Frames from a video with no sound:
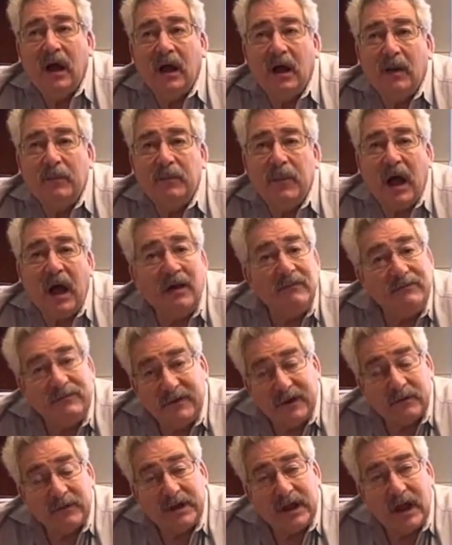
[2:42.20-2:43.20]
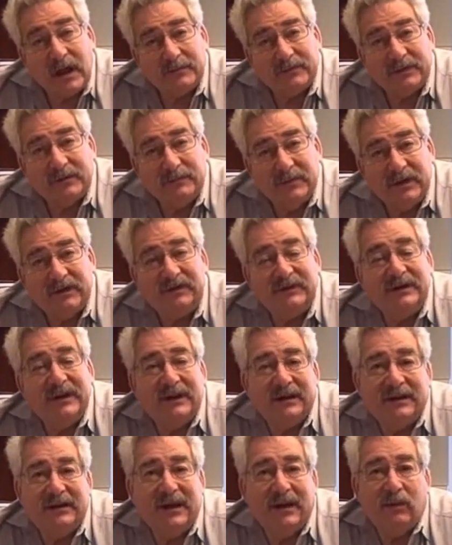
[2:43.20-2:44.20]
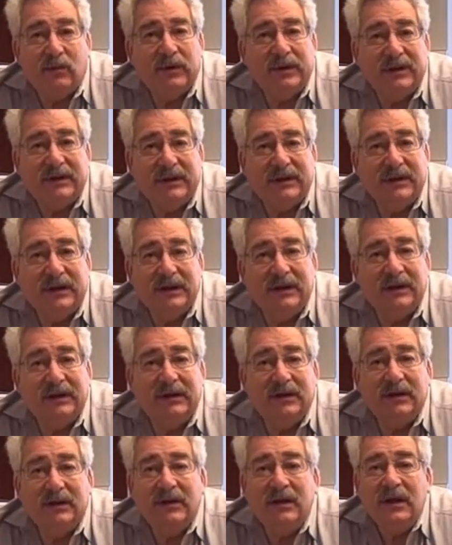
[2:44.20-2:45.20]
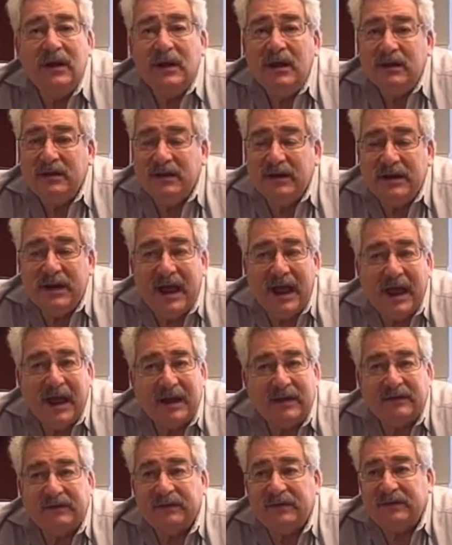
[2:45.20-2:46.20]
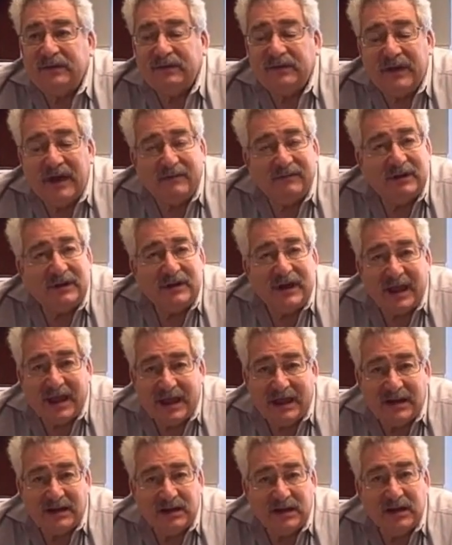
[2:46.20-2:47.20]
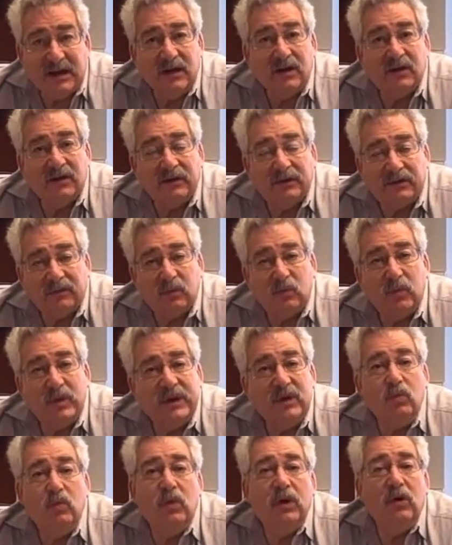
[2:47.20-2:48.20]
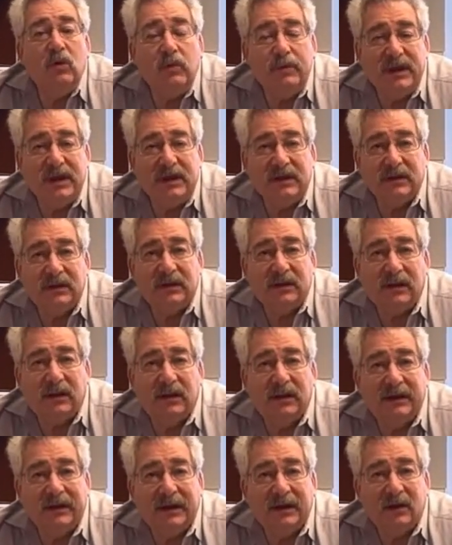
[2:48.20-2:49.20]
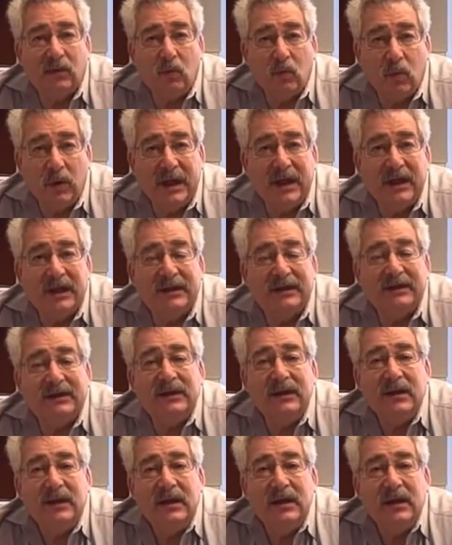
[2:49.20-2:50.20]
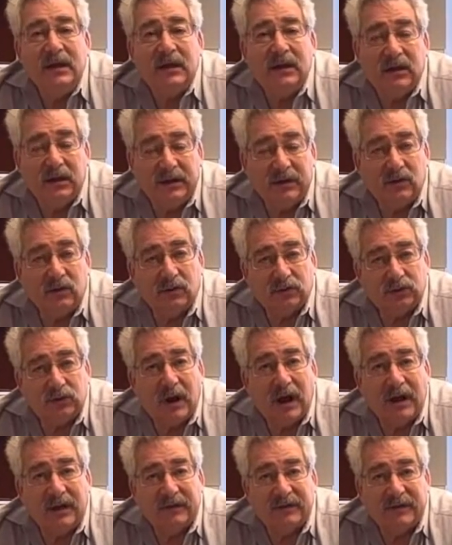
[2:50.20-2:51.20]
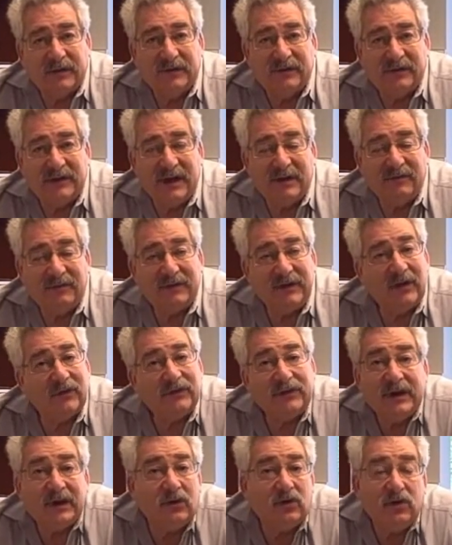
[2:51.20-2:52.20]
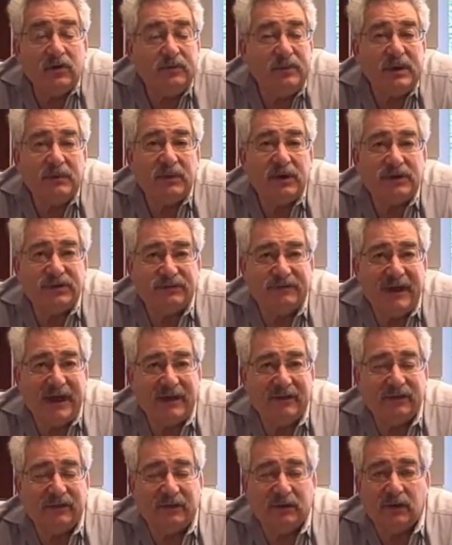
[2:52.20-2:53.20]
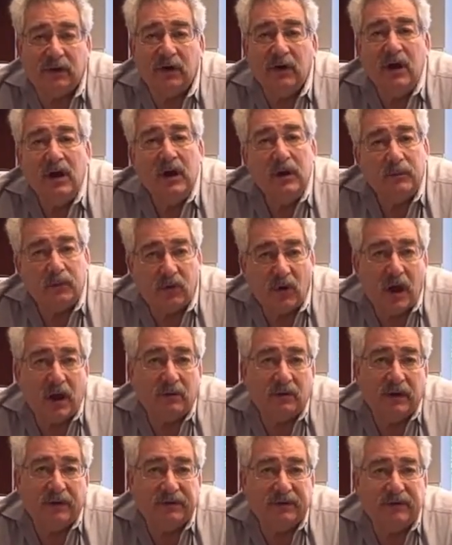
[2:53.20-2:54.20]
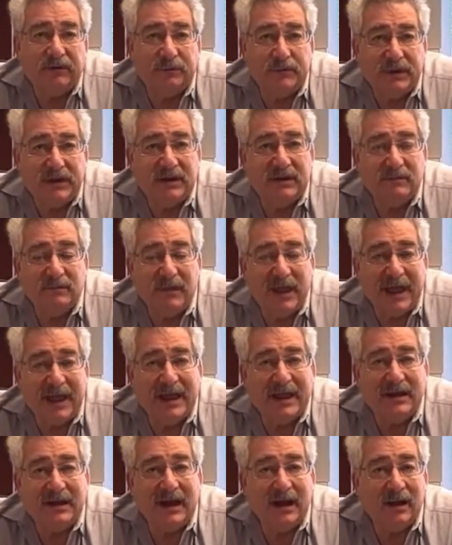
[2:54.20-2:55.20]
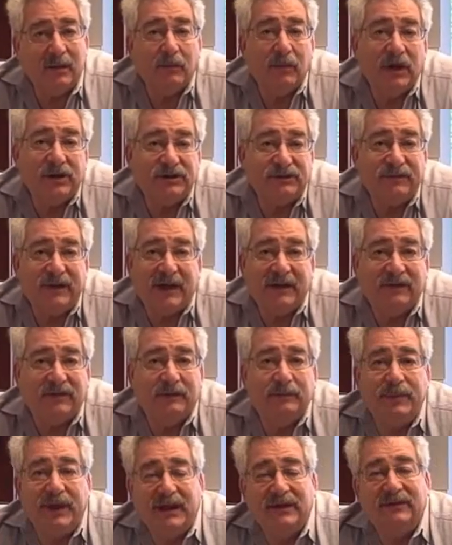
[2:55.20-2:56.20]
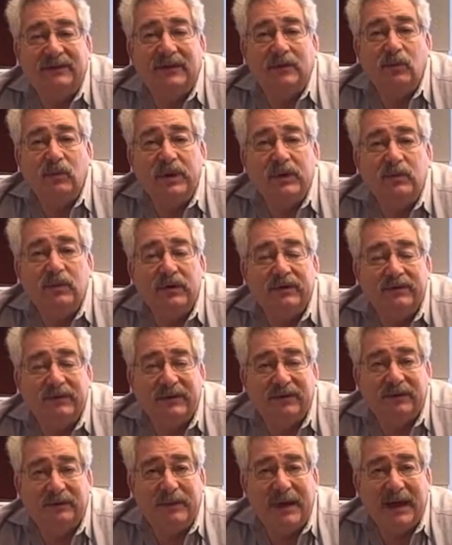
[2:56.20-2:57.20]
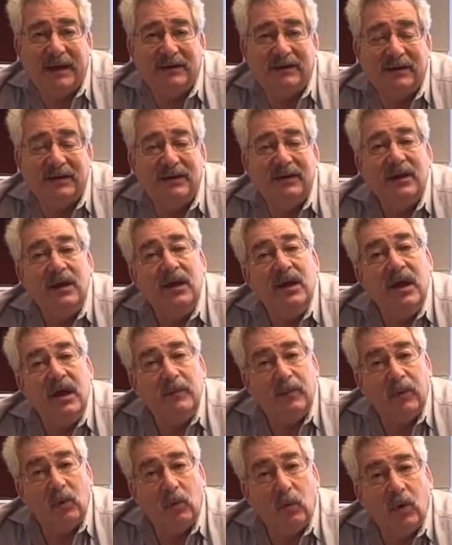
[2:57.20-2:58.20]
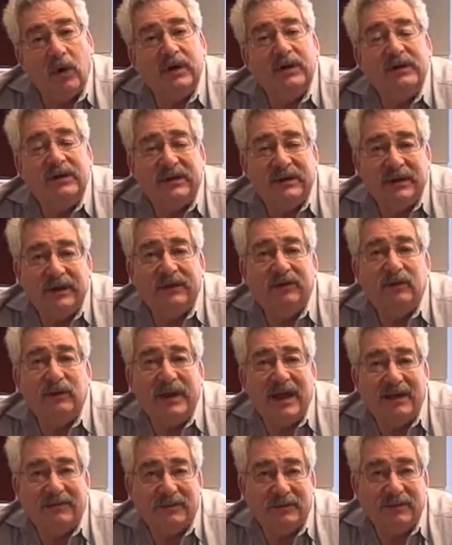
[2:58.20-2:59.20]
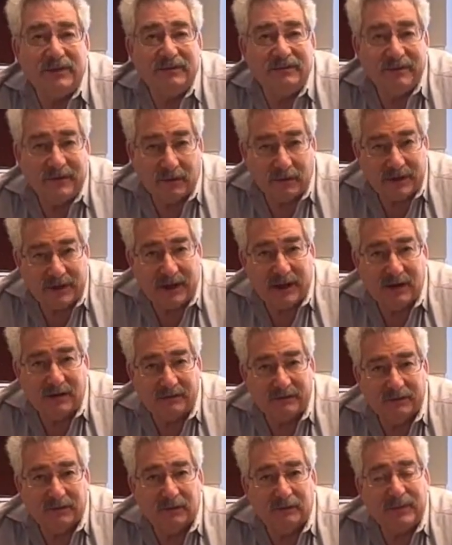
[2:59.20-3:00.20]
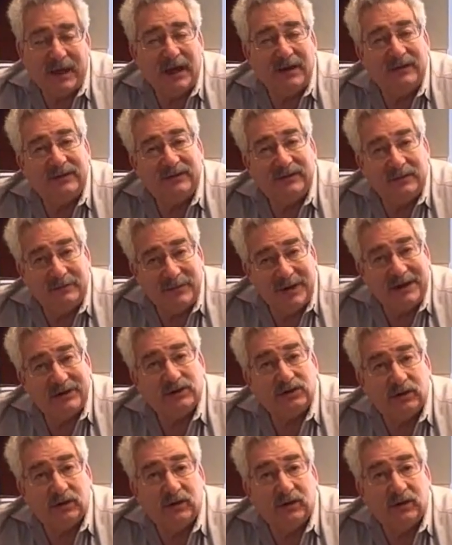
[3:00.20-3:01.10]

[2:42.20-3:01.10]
Um, I'm very optimistic that within the next seven to eight years, we will be in the clinic with clinical trials in stem cells, and it could be much faster. Progress is being made at a much faster pace than we would have expected, but one of the things we have to be very careful about is to make